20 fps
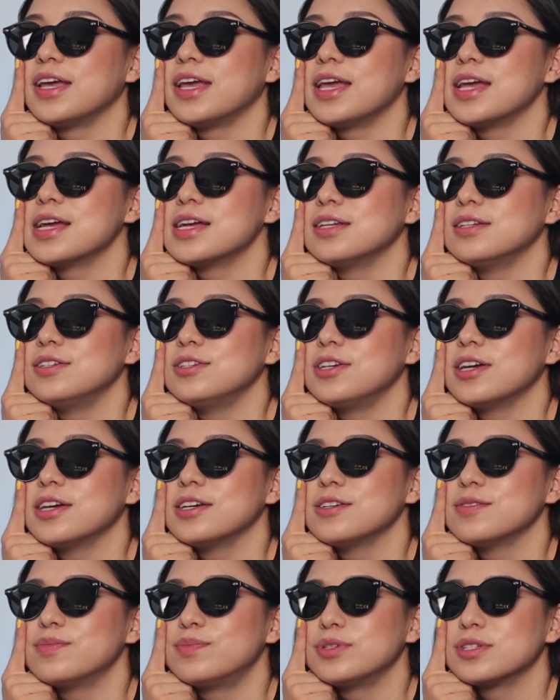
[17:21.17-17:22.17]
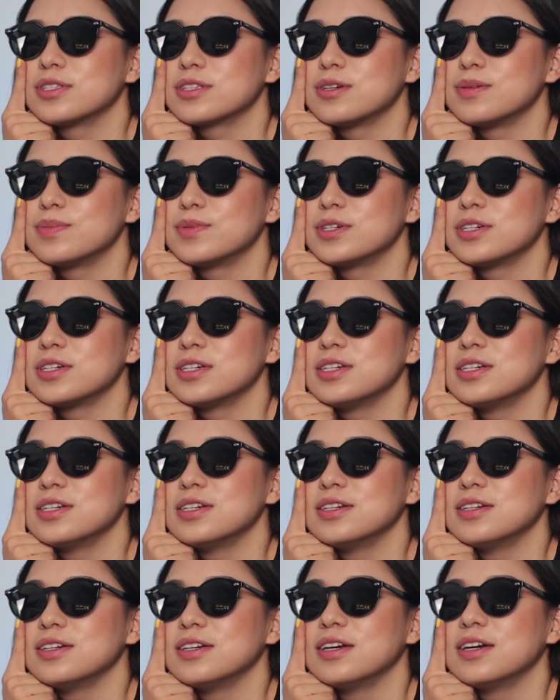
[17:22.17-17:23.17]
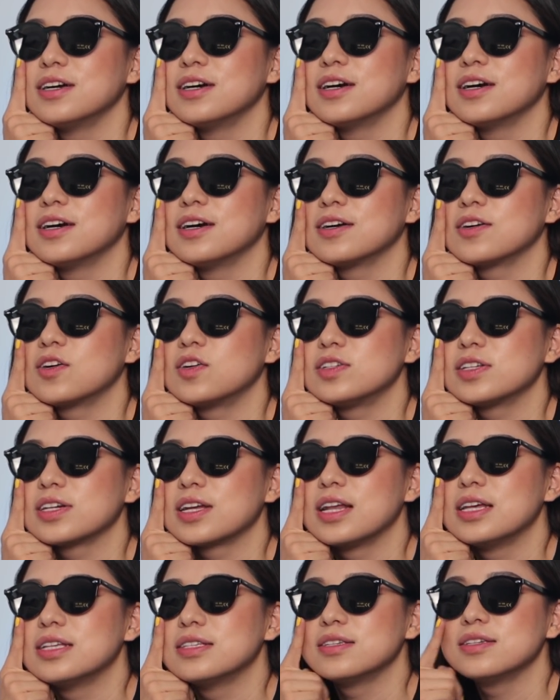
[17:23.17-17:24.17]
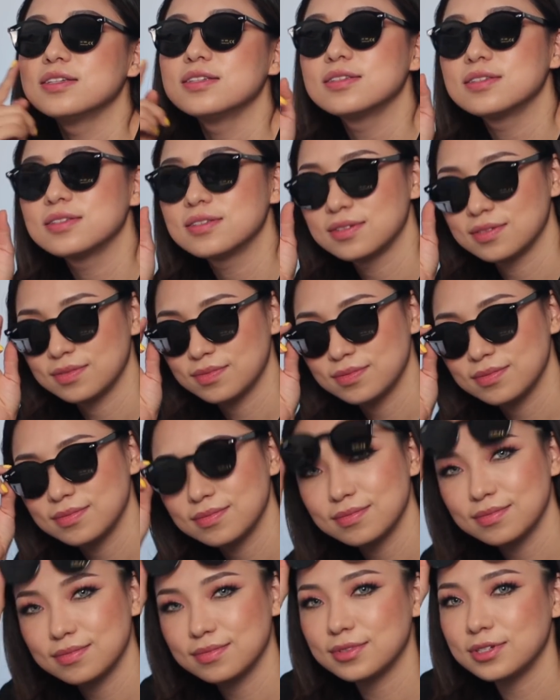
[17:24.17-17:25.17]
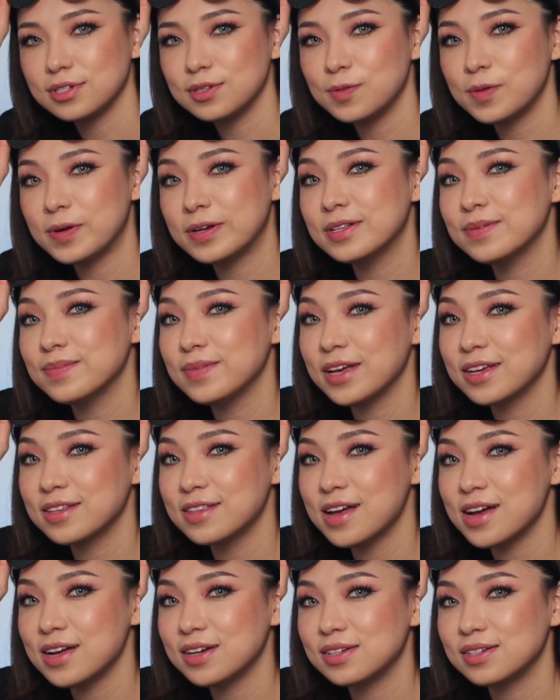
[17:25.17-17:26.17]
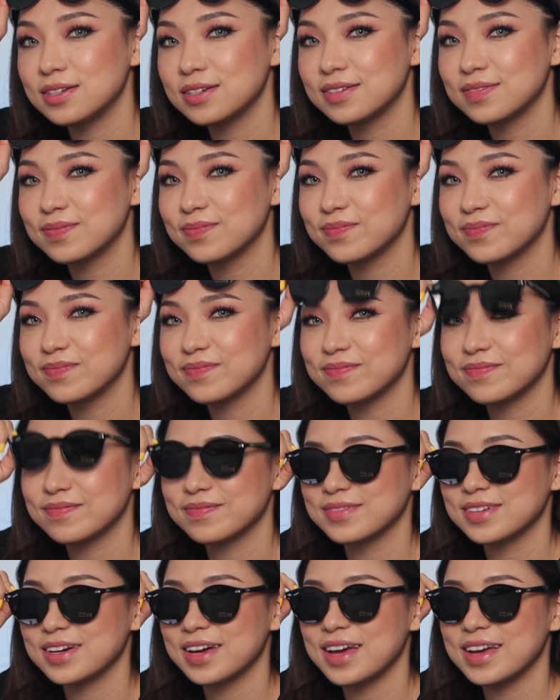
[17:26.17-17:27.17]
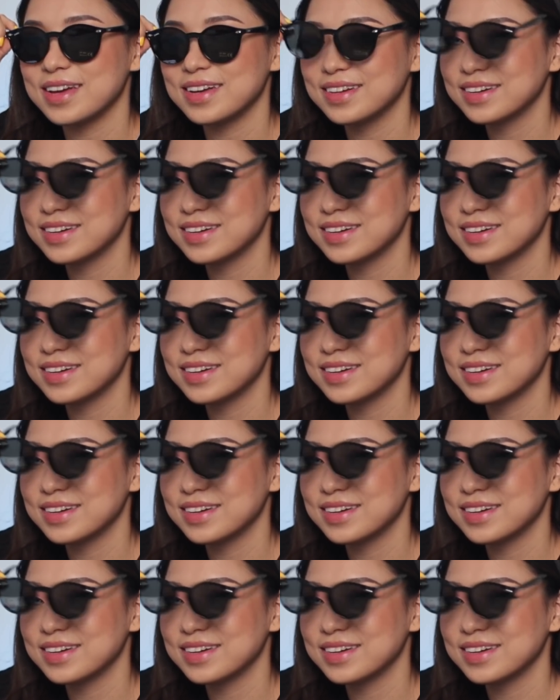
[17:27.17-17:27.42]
and you get your prescription contact lenses and you wear them like that. Okay.